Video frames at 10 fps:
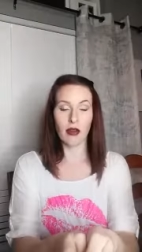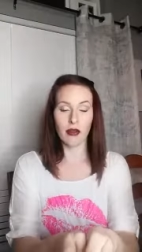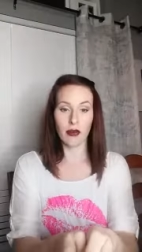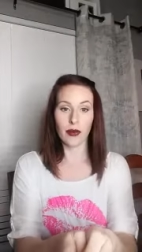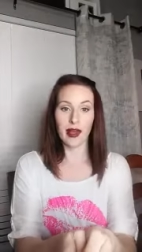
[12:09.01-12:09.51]

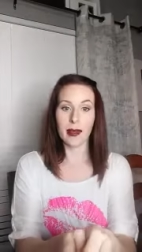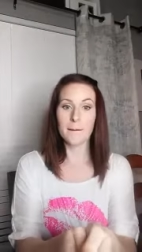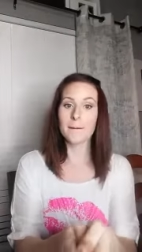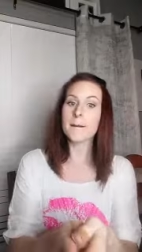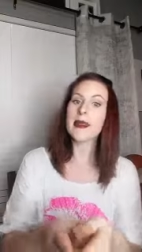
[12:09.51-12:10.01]
Okay,
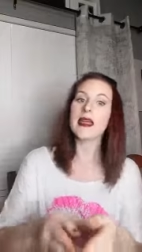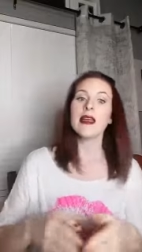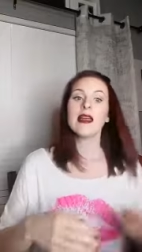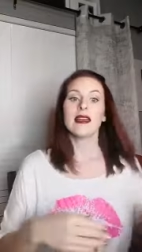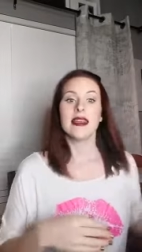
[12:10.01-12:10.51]

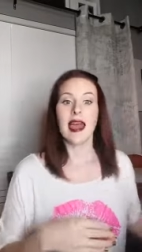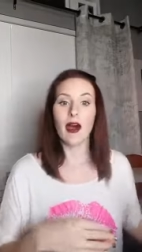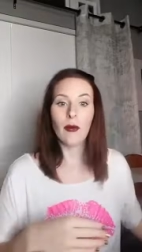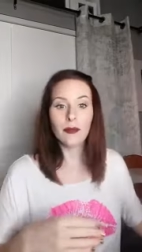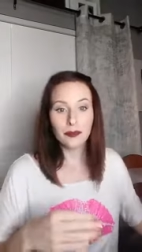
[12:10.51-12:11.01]
now